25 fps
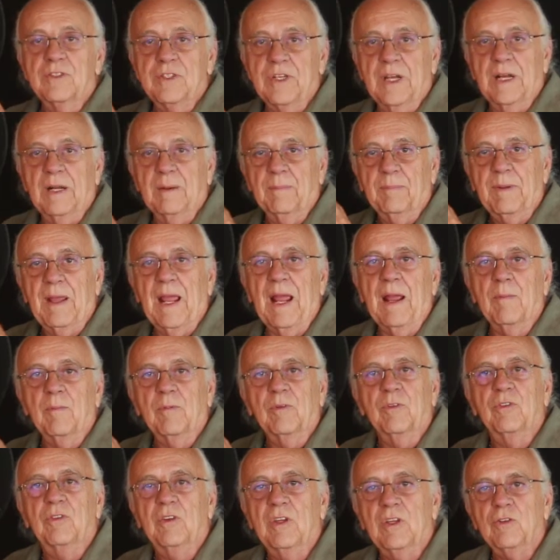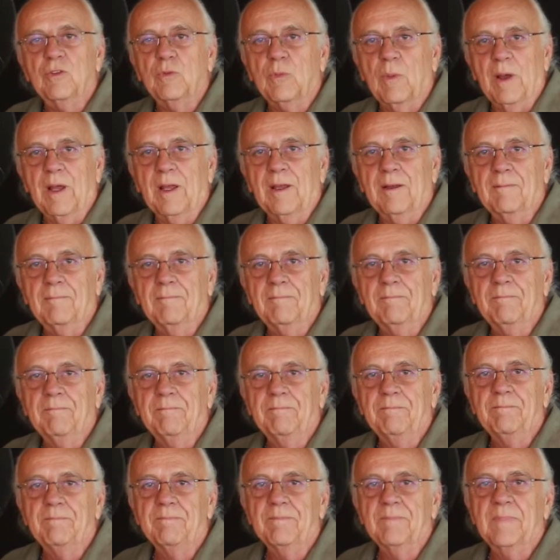have set up cameras this way.
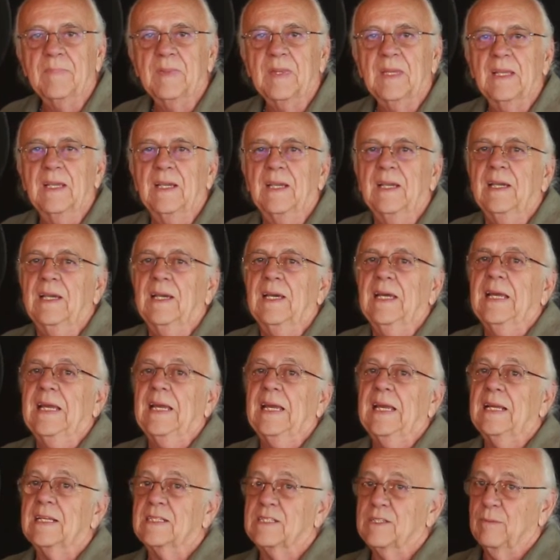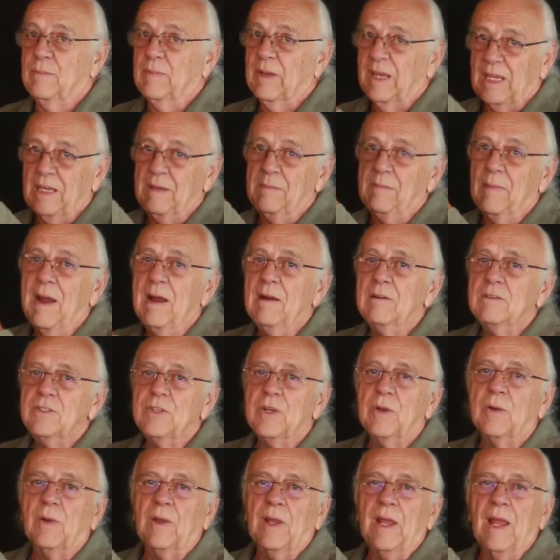It's a Mickey
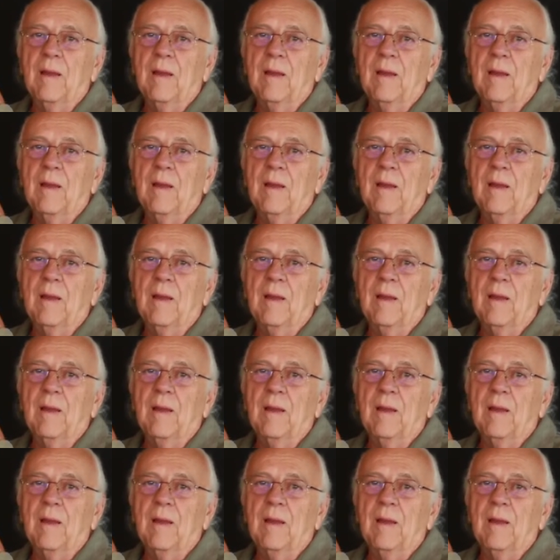Mouse ear